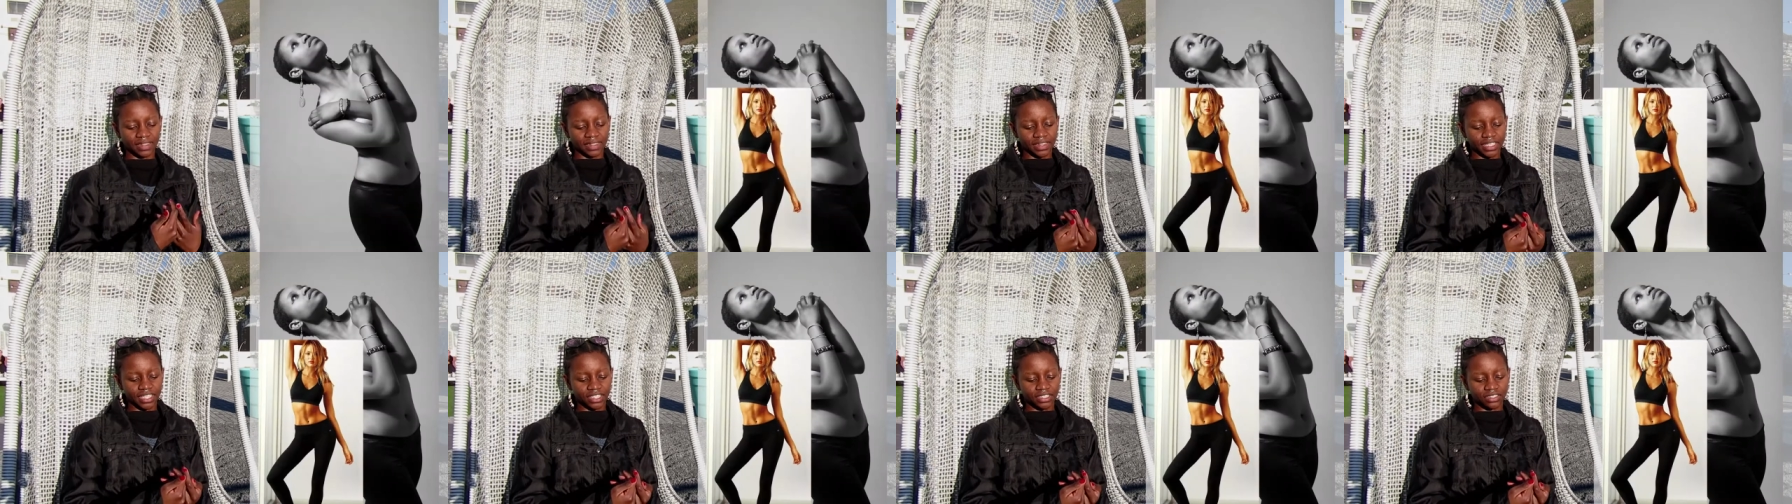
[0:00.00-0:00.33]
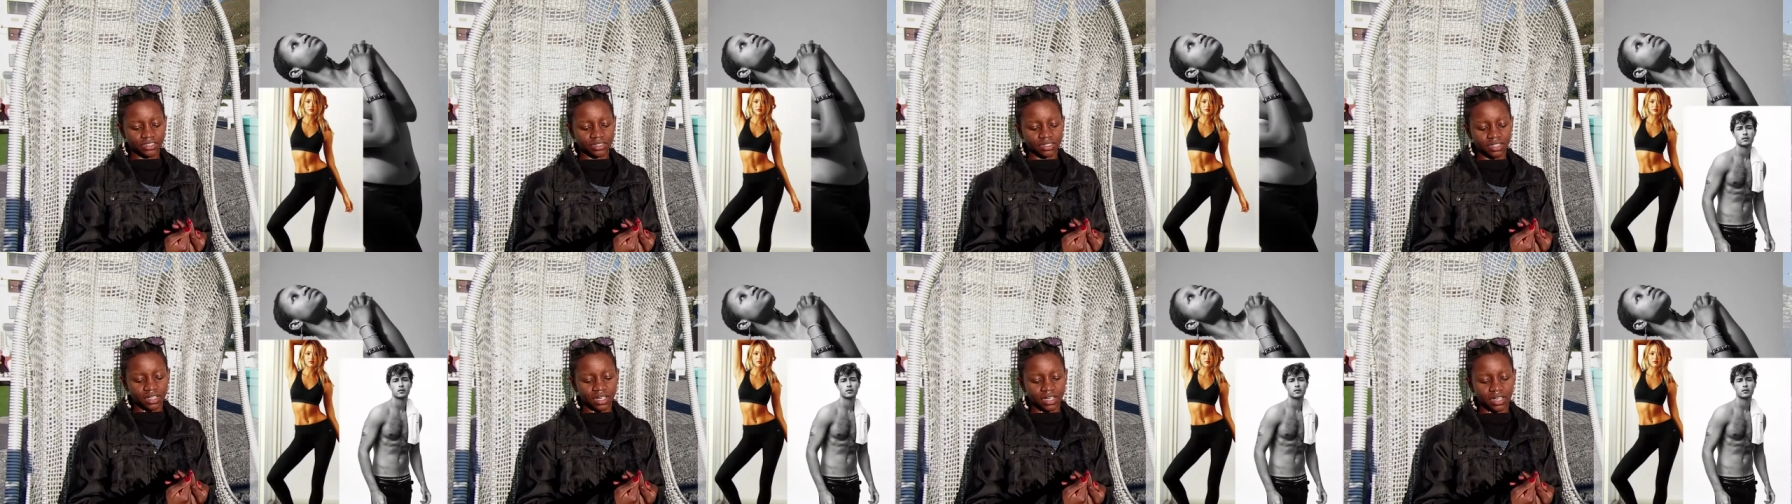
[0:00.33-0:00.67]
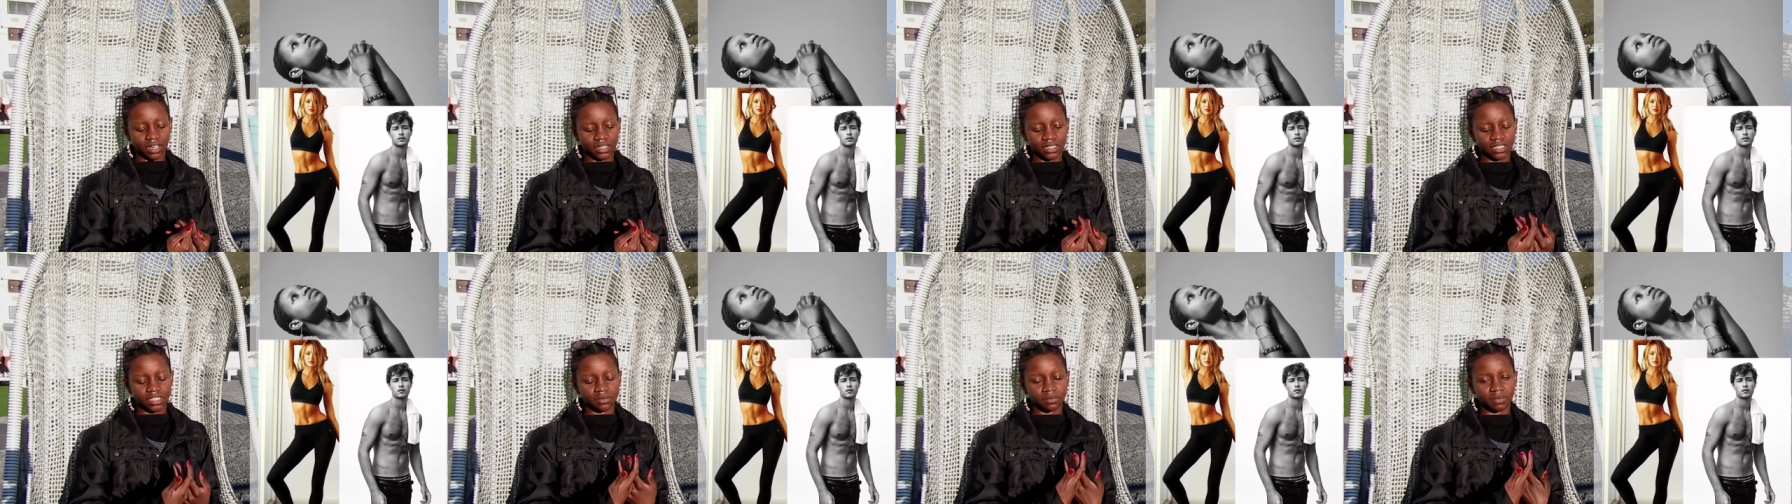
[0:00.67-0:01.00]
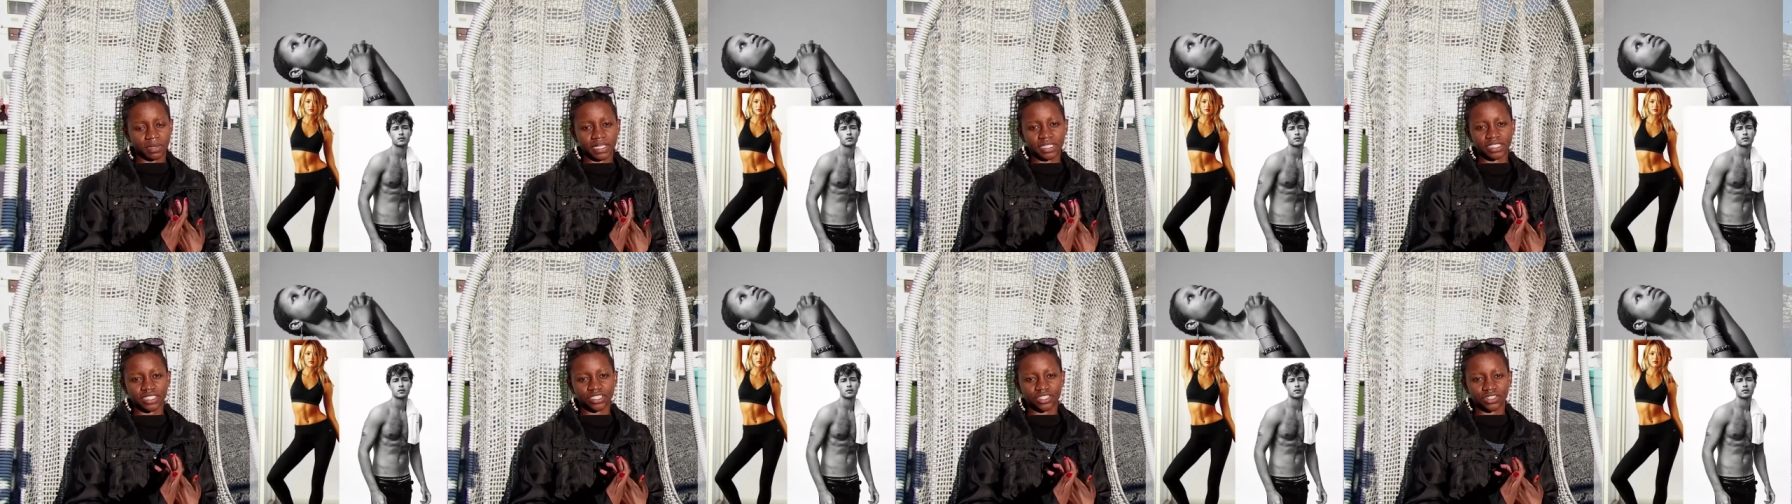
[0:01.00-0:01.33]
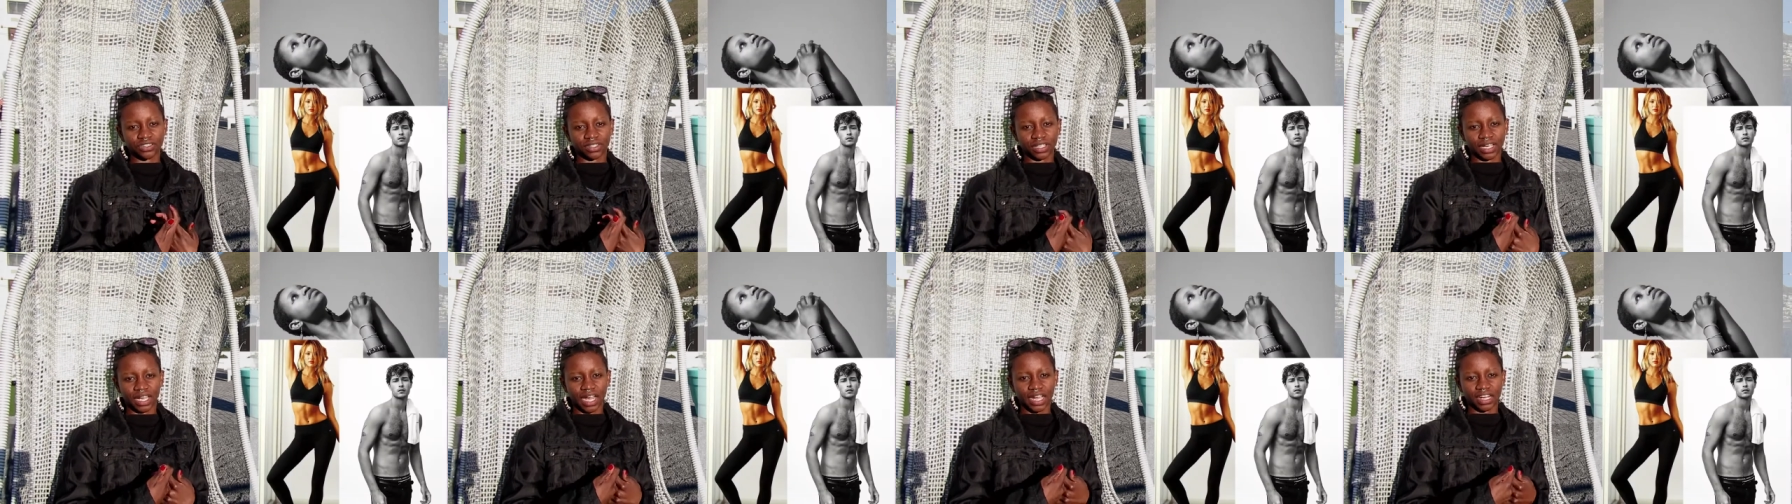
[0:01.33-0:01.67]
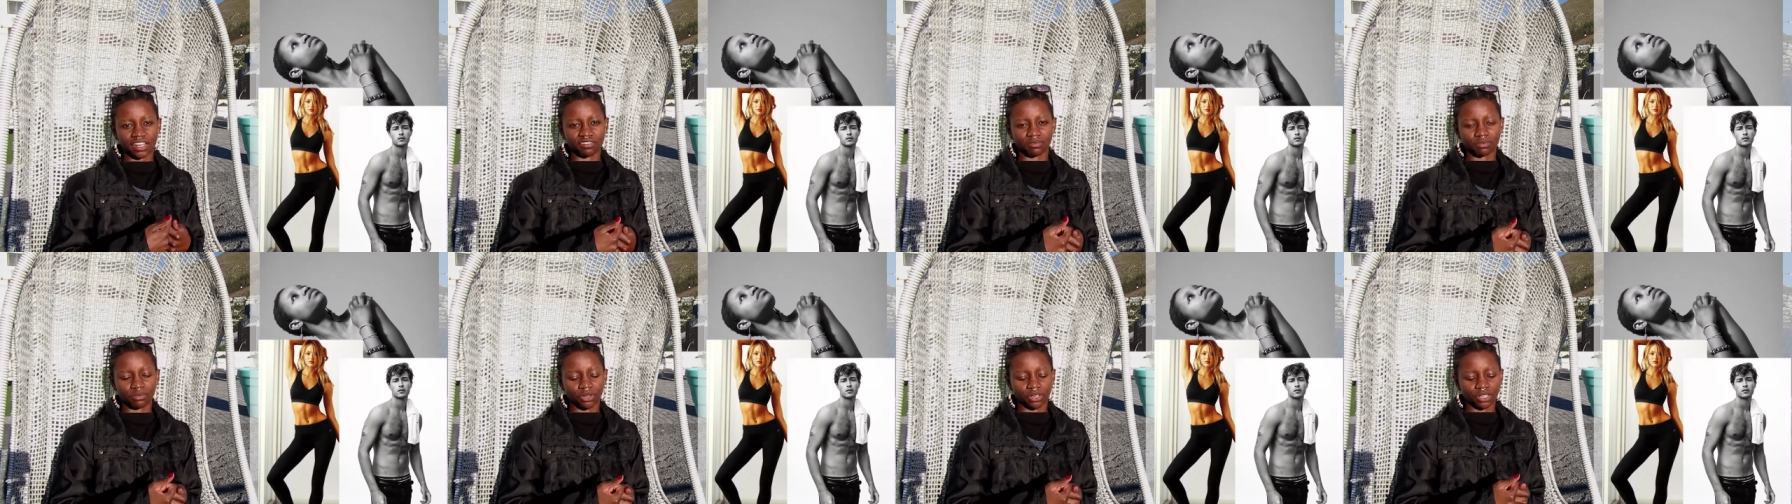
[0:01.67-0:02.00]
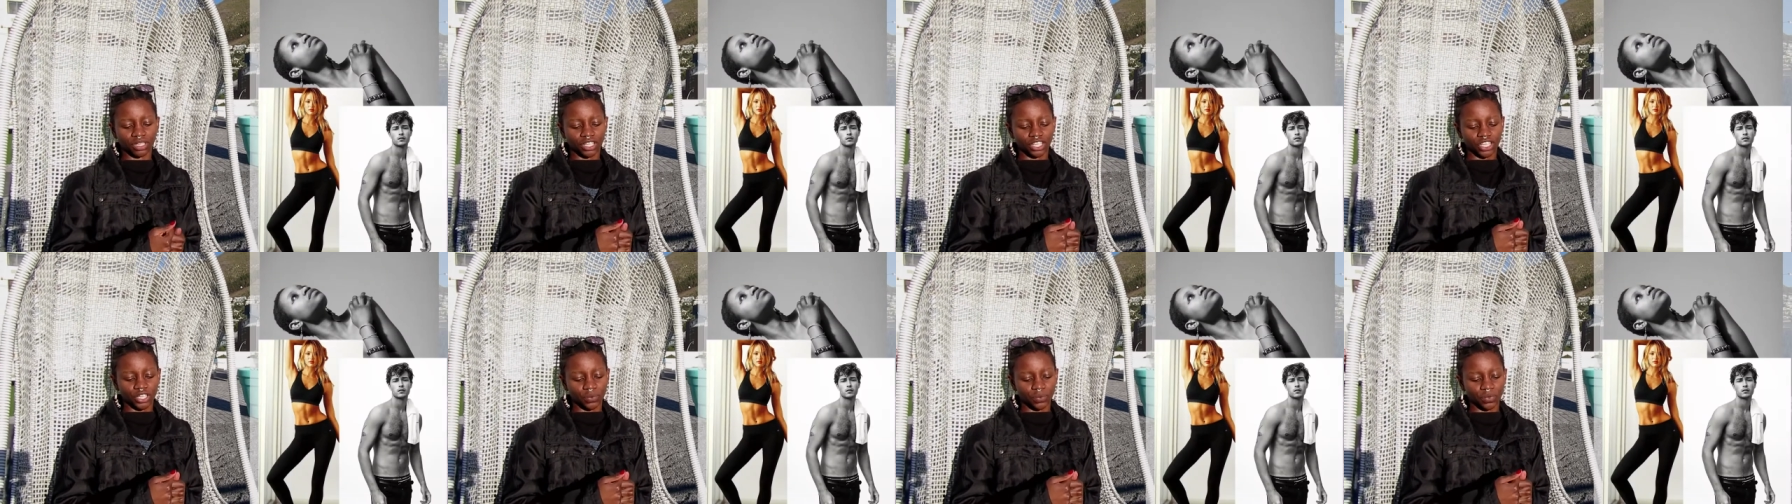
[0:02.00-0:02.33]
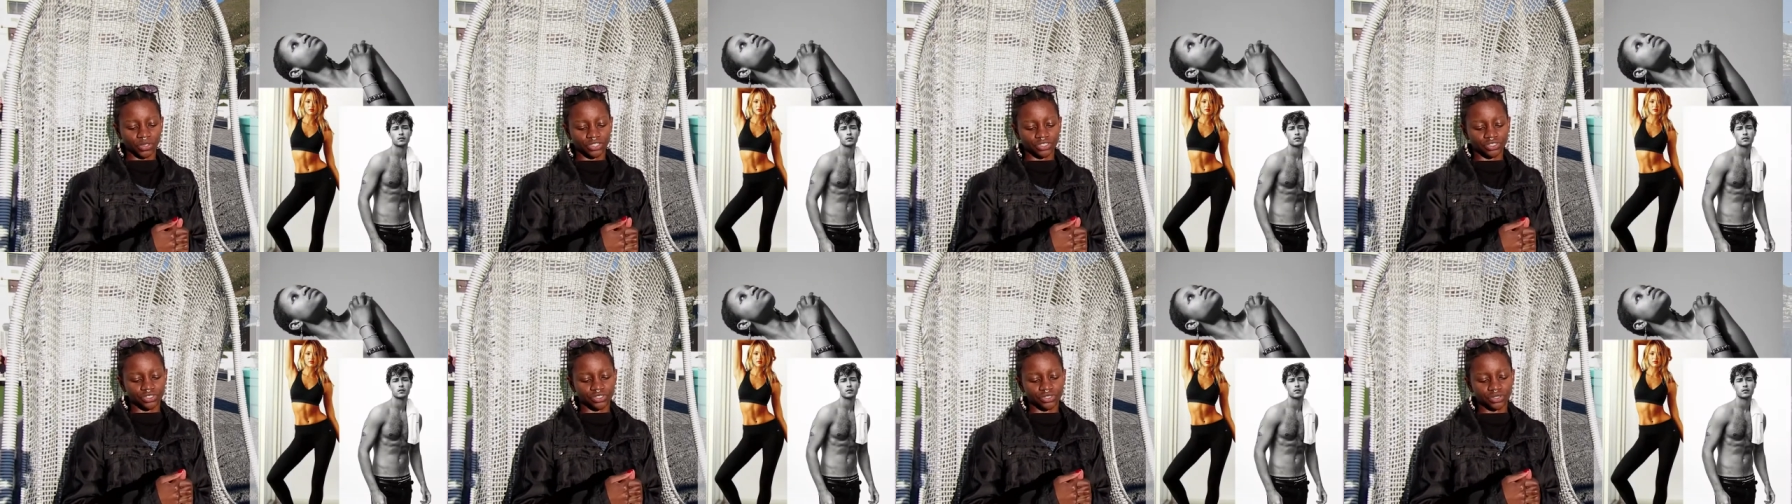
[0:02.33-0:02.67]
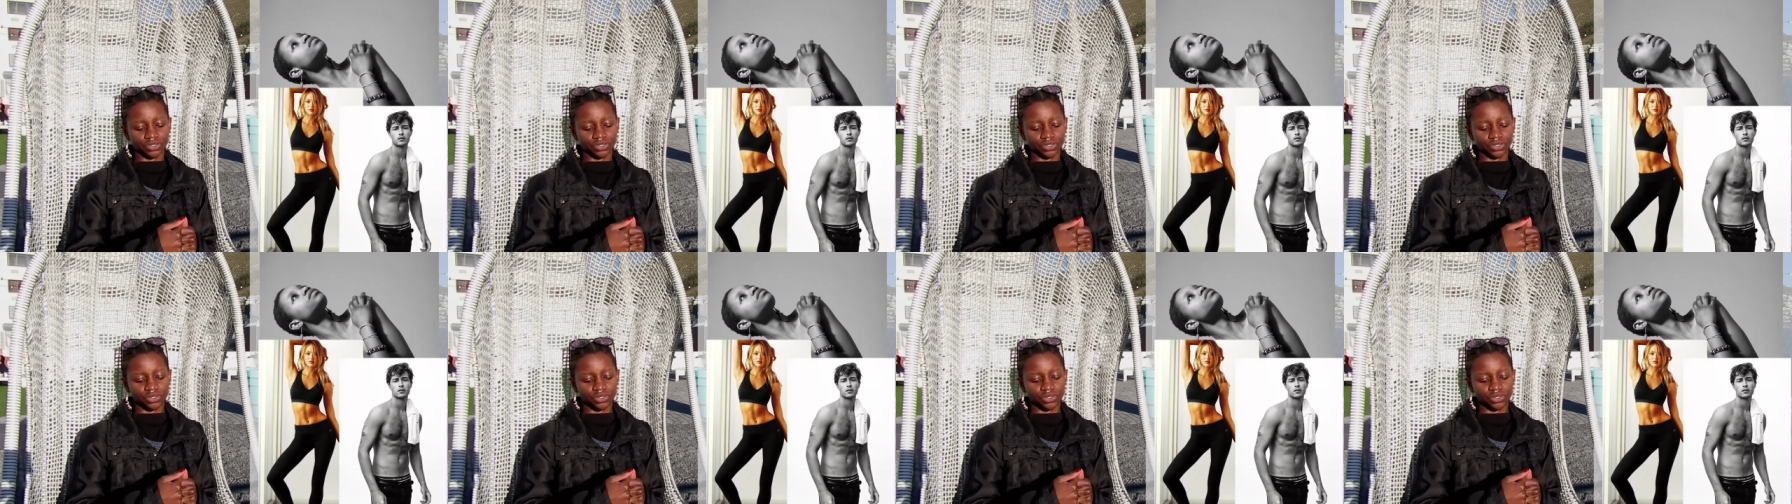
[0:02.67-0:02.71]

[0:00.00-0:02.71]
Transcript: These, depending on the kind of modeling you want to